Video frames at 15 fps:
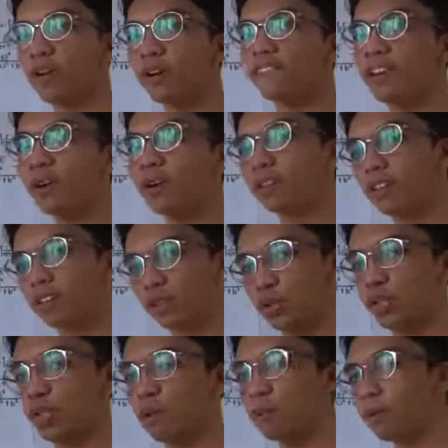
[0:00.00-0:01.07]
to a very
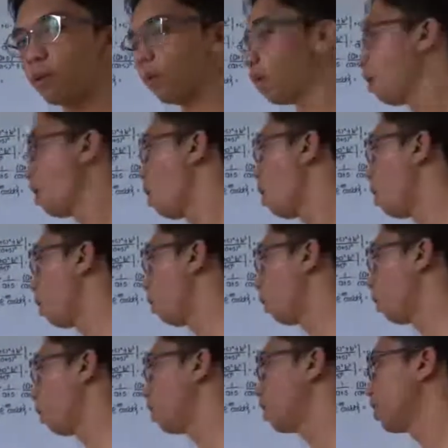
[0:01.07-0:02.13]
large number,
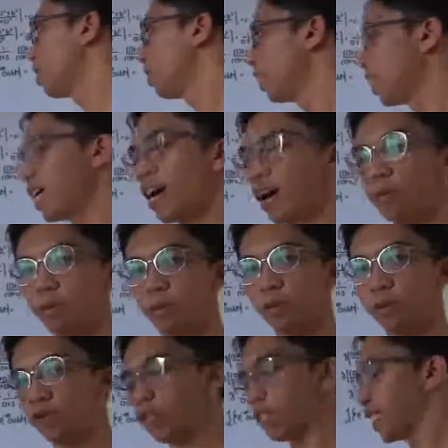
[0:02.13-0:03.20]
or t
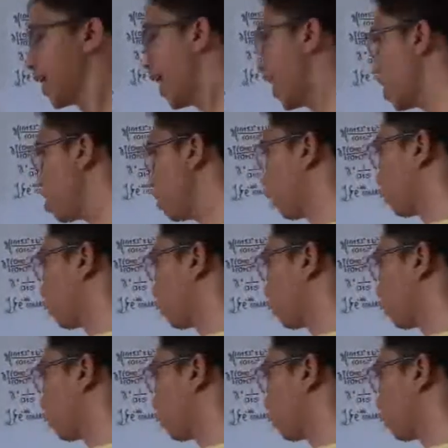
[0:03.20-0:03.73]
approaches a,